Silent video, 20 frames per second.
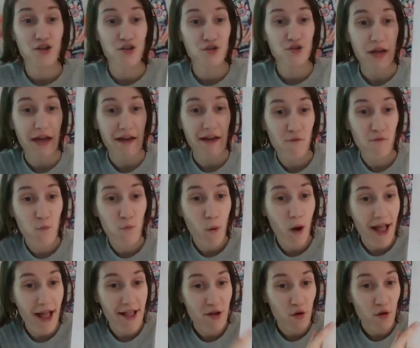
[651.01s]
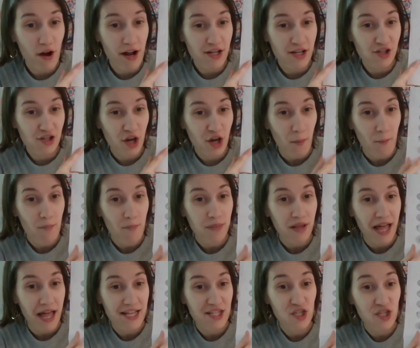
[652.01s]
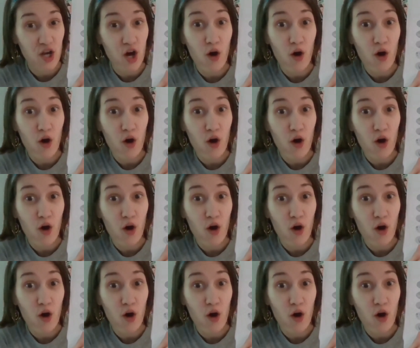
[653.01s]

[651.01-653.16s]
So I have one orange plus